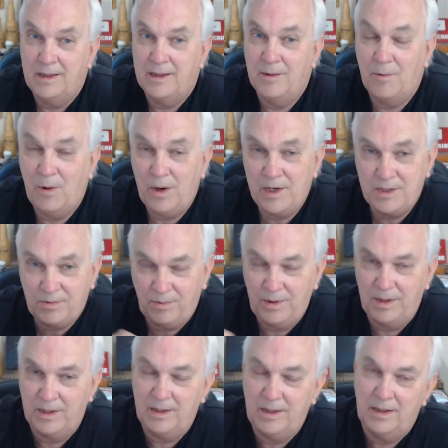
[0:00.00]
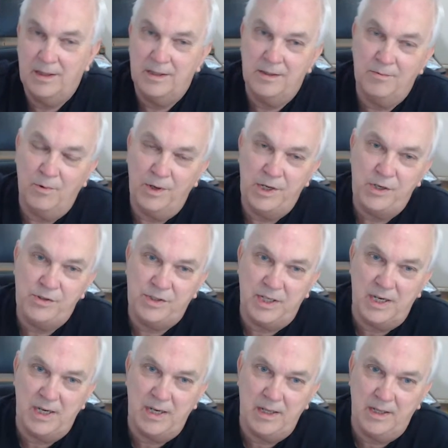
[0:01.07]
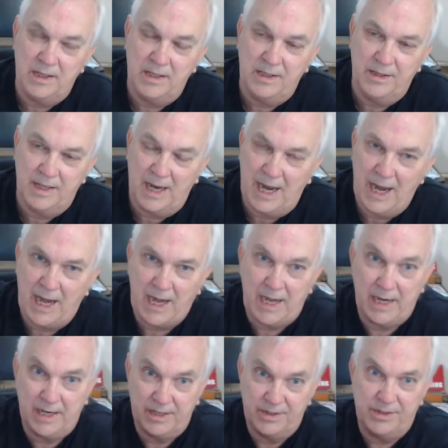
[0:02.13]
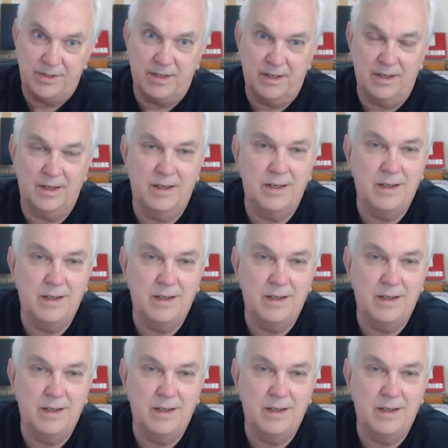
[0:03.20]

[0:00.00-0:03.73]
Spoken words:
the ones where you see the hands